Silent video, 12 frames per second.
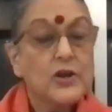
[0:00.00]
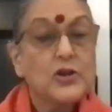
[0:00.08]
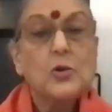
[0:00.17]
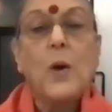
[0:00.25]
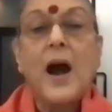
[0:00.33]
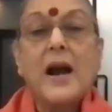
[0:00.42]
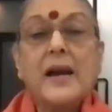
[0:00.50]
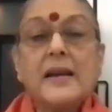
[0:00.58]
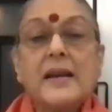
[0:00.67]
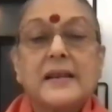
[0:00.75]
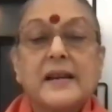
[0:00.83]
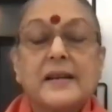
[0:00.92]
So why
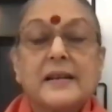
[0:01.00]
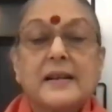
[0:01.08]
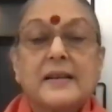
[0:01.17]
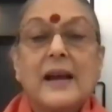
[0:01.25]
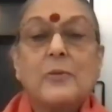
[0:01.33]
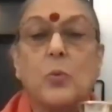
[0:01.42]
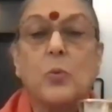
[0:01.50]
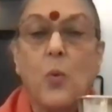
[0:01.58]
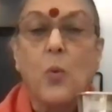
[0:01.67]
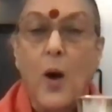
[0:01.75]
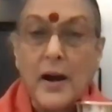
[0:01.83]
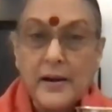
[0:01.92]
is it that
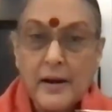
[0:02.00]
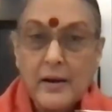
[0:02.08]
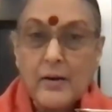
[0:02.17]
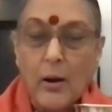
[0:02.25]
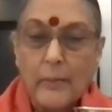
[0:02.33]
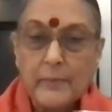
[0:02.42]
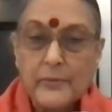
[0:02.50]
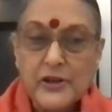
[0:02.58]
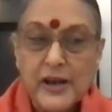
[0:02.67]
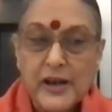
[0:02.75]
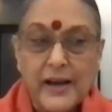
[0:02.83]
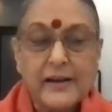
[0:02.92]
one
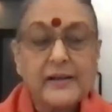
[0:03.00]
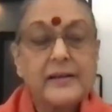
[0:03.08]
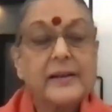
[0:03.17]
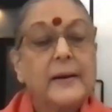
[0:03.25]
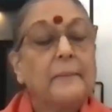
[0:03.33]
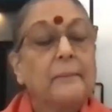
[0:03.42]
object